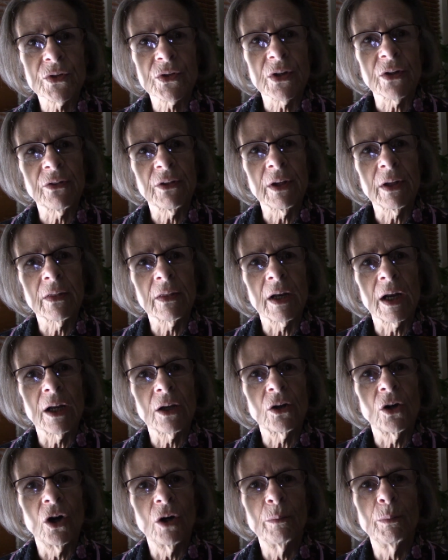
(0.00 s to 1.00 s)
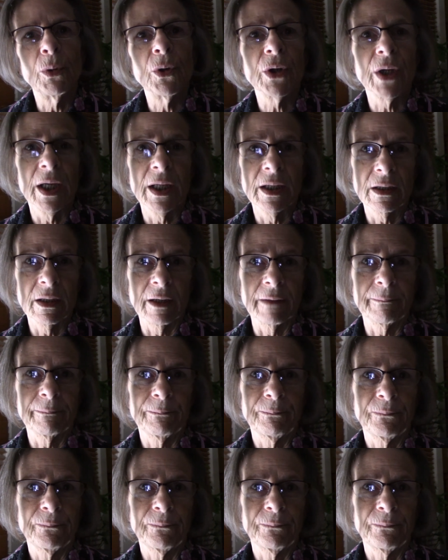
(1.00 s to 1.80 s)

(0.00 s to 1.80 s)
a thing that I call bookending.